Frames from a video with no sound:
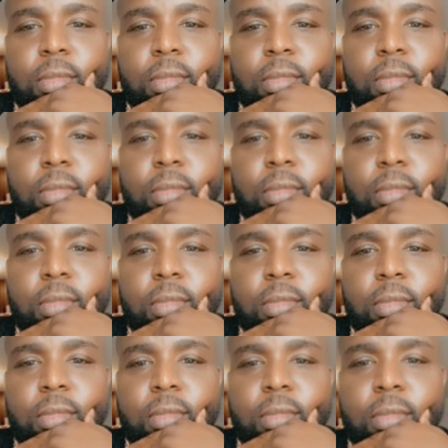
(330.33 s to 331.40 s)

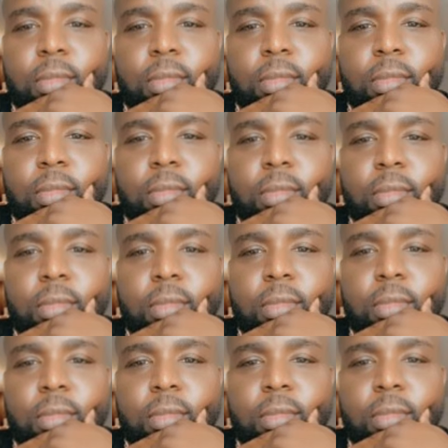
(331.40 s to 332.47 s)

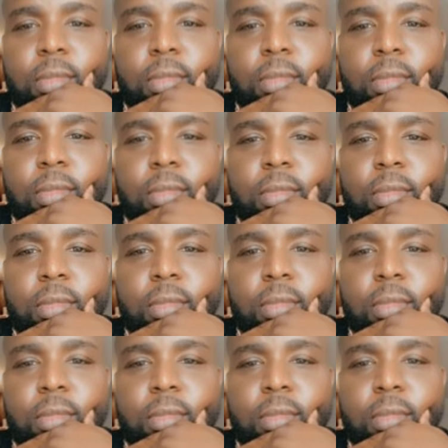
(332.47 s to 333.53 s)

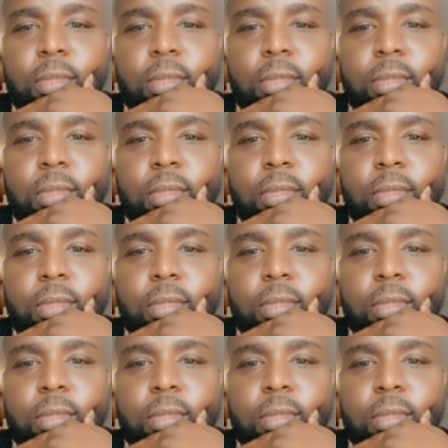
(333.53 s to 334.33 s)
The person shown says nothing.